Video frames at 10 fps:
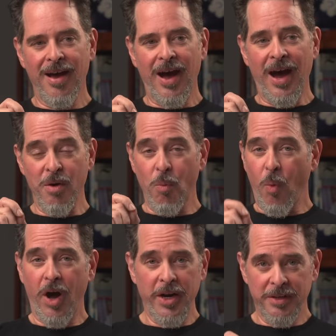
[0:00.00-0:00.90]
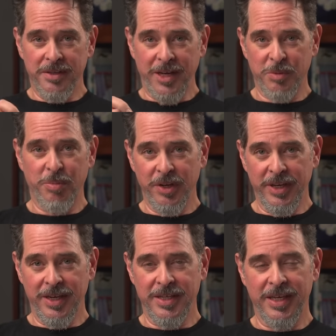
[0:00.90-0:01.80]
I wanted
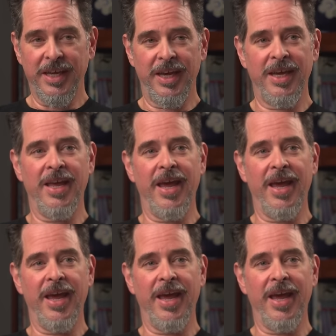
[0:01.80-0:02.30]
desperately as a kid,